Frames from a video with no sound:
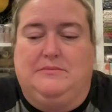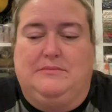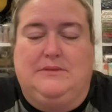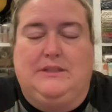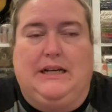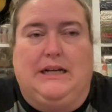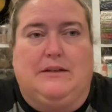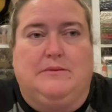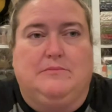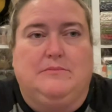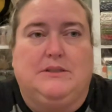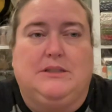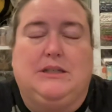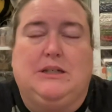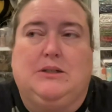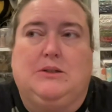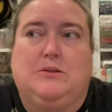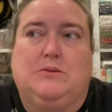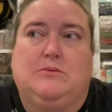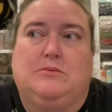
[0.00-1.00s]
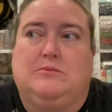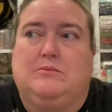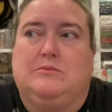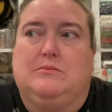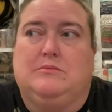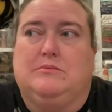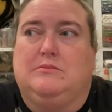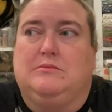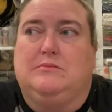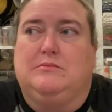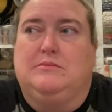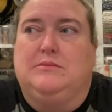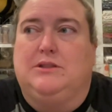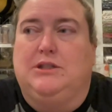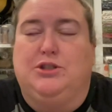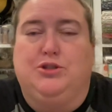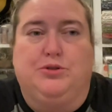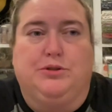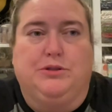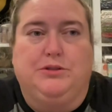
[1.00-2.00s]
Yeah. So is
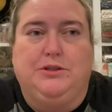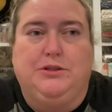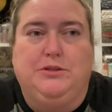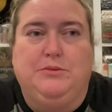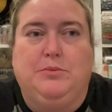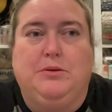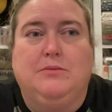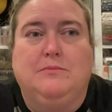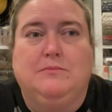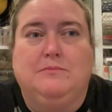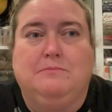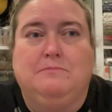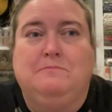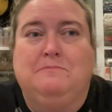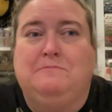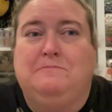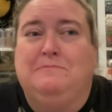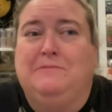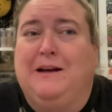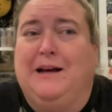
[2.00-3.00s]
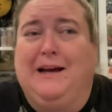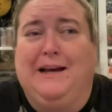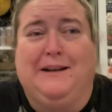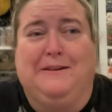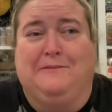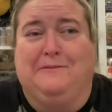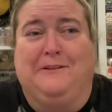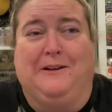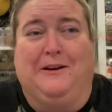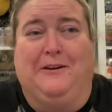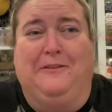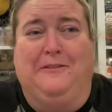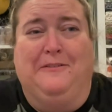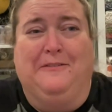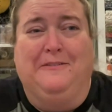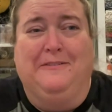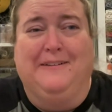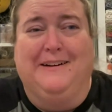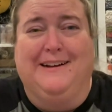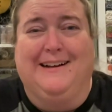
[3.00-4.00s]
it Drill Tube? I don't
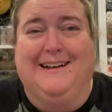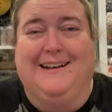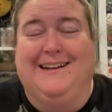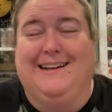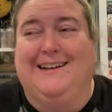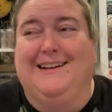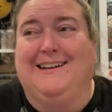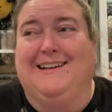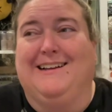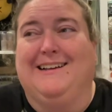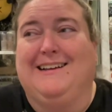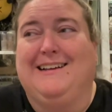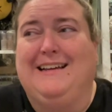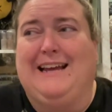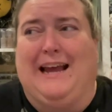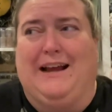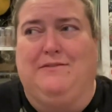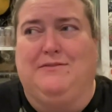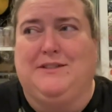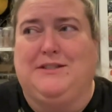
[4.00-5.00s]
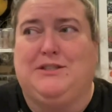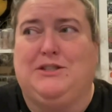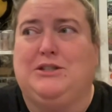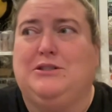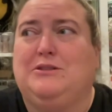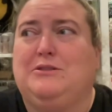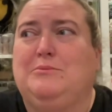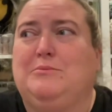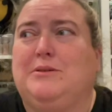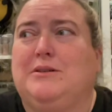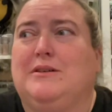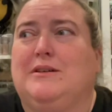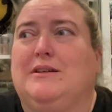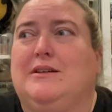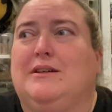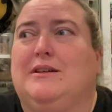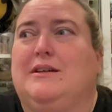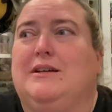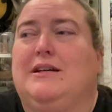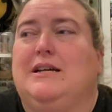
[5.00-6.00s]
know. Canvas Tube.
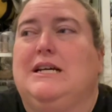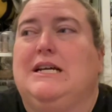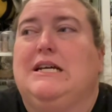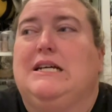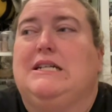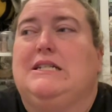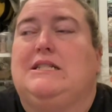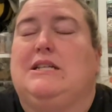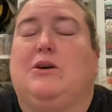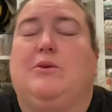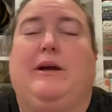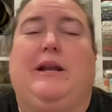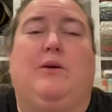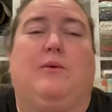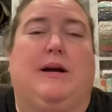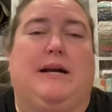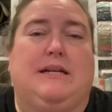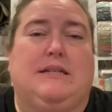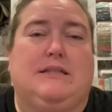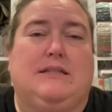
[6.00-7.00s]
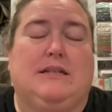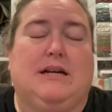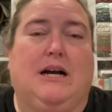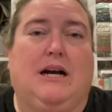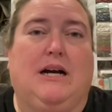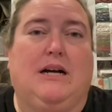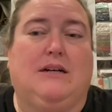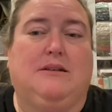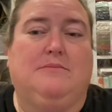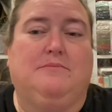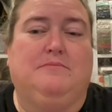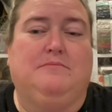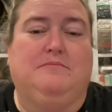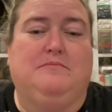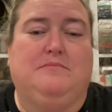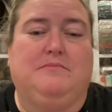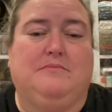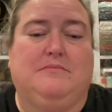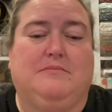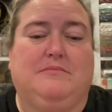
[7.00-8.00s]
So anyways, so
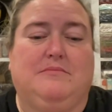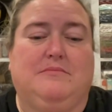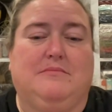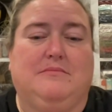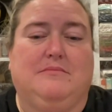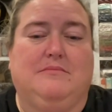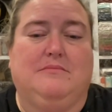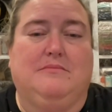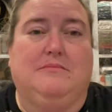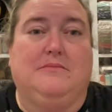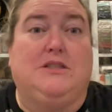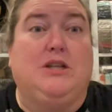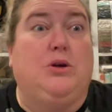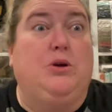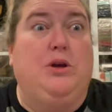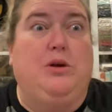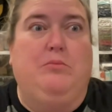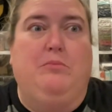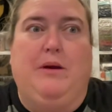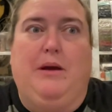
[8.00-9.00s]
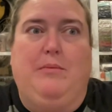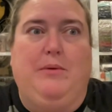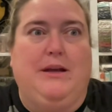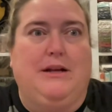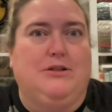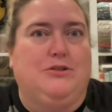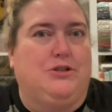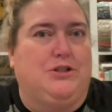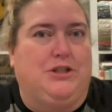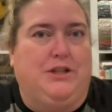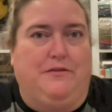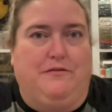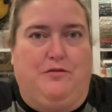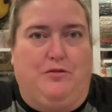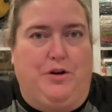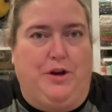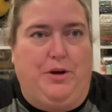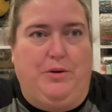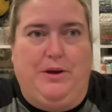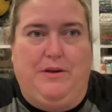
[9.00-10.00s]
it may be interesting for
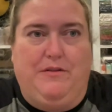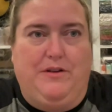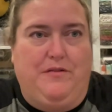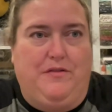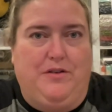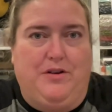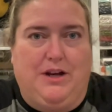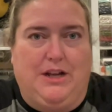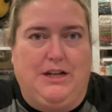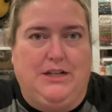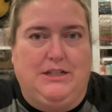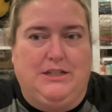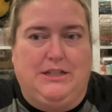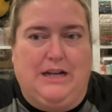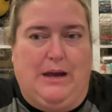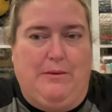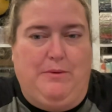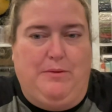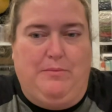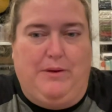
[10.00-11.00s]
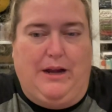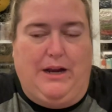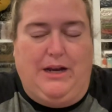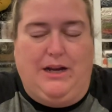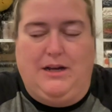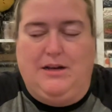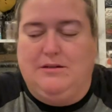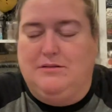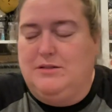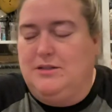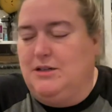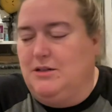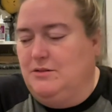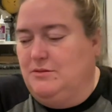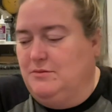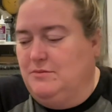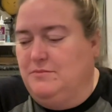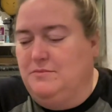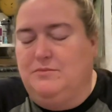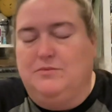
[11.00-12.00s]
you, even if you're not into diamond painting.
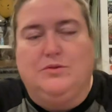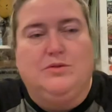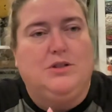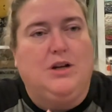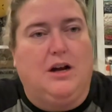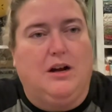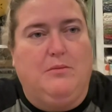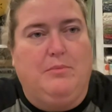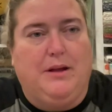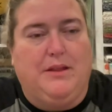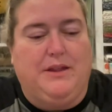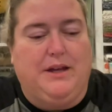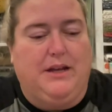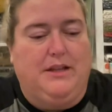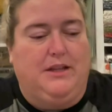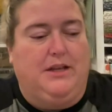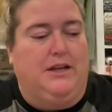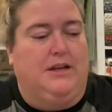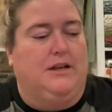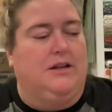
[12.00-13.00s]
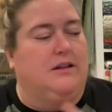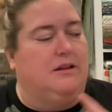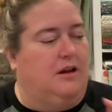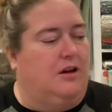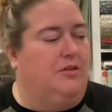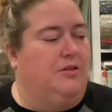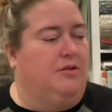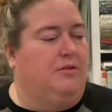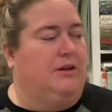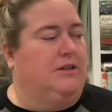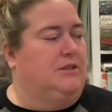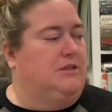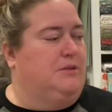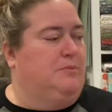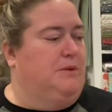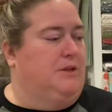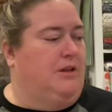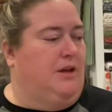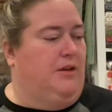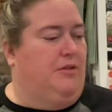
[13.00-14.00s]
So we'll talk about that at the end, although I just
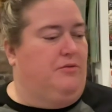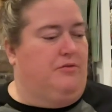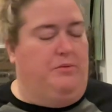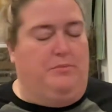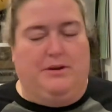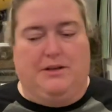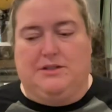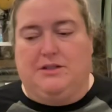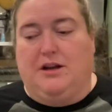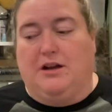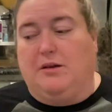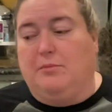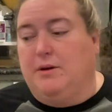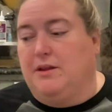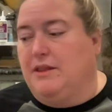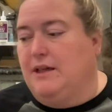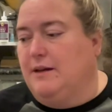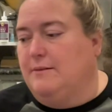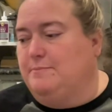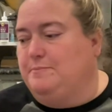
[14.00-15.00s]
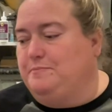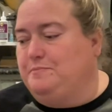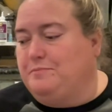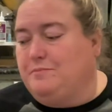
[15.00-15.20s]
spent like 3 minutes talking about that.